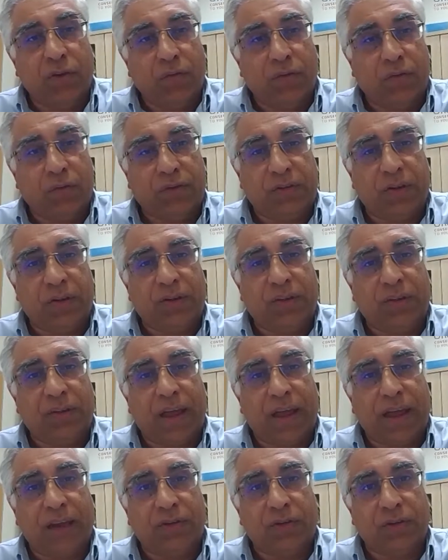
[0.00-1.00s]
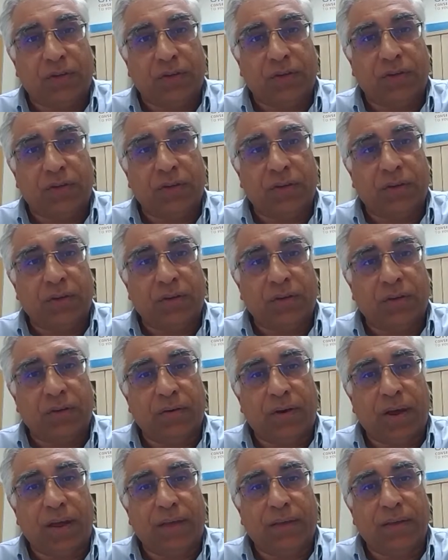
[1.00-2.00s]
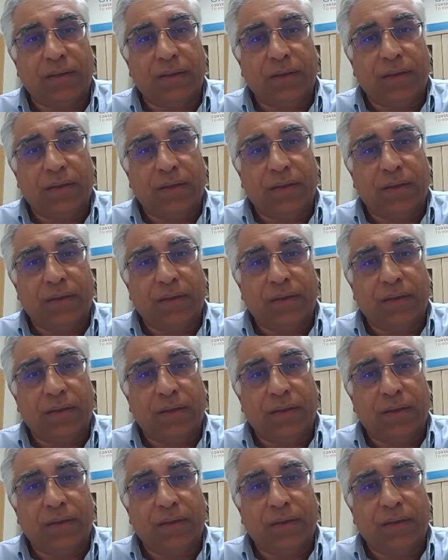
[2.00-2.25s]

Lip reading: for certain actions, right?